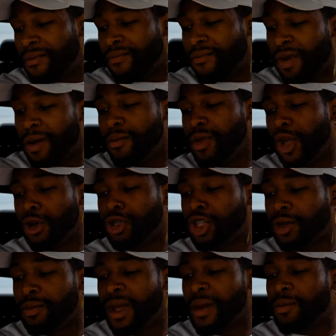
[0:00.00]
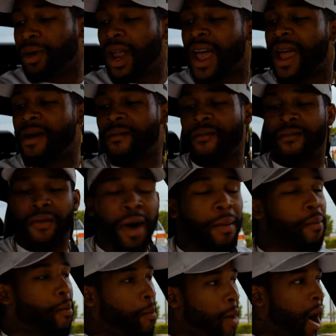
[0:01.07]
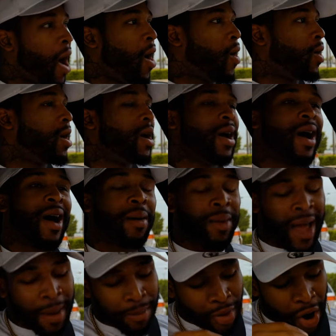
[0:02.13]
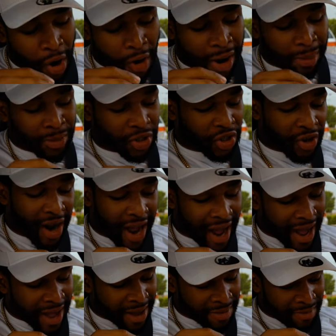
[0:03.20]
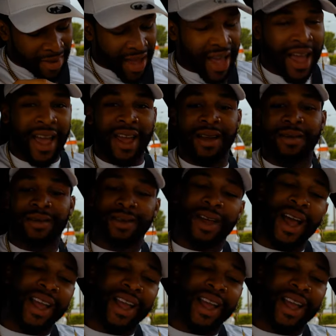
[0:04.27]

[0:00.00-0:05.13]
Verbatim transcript: foot? You should be playing football. Like, bro, I'm trying, man.